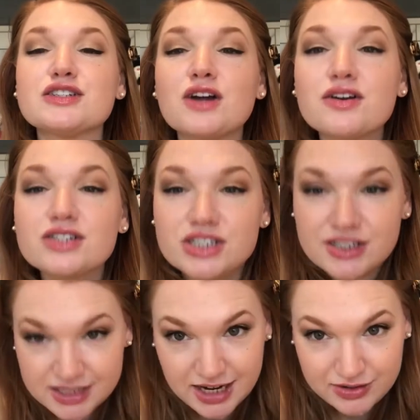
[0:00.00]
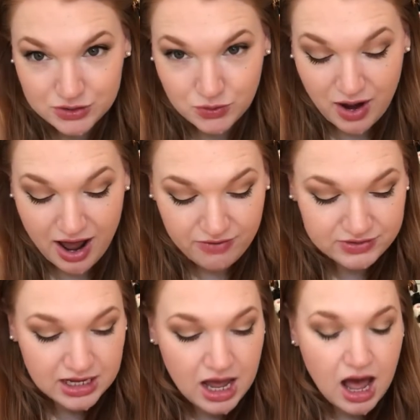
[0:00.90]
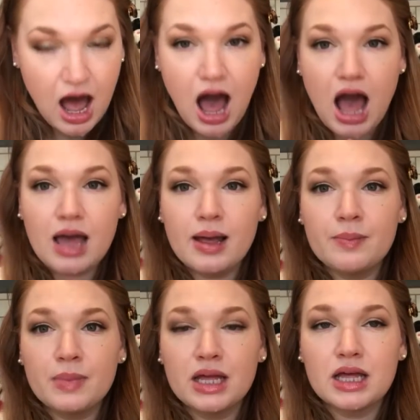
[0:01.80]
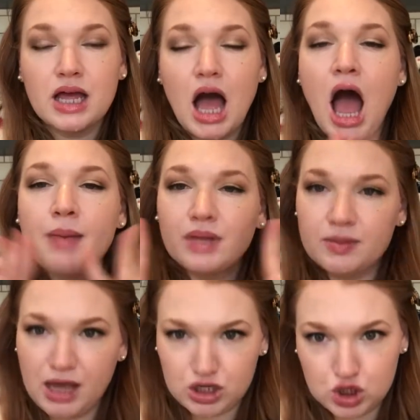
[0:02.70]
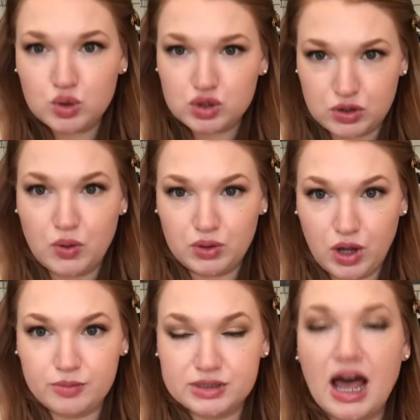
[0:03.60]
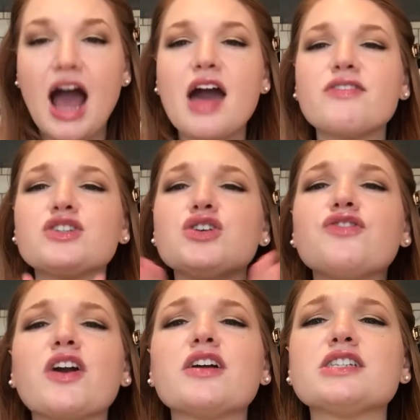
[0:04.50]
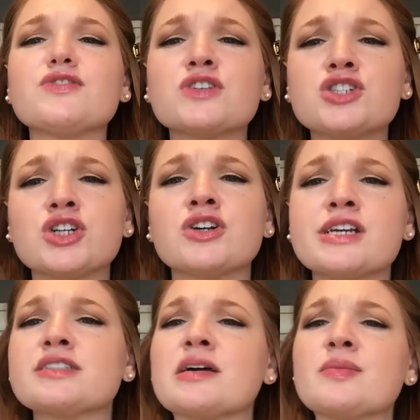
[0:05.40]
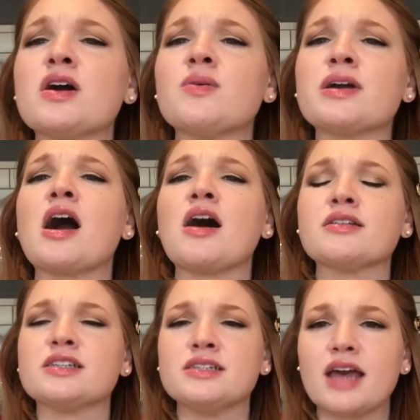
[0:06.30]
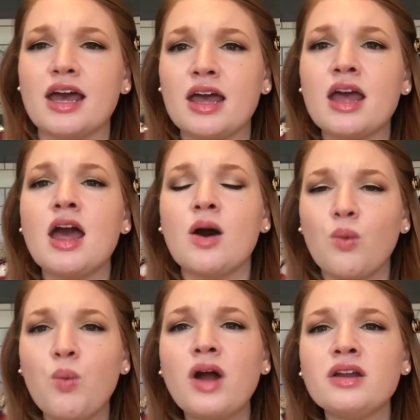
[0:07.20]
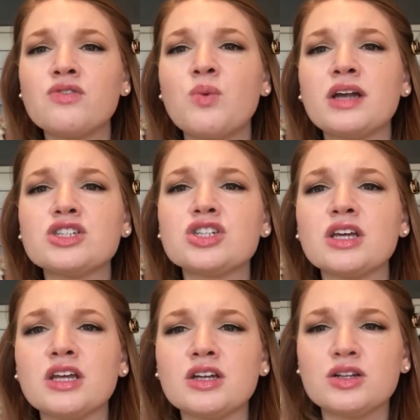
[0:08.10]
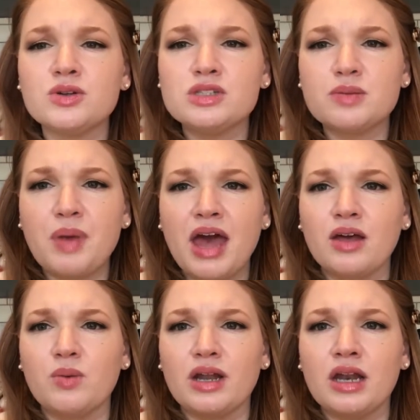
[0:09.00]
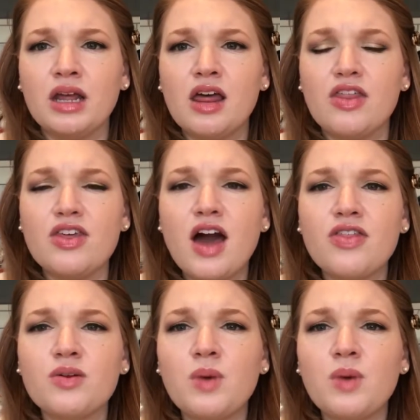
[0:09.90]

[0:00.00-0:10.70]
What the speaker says: start today's craft, I'm gonna make two snow globes. I have two very different journeys I'm going on today. One of which includes a penguin. The other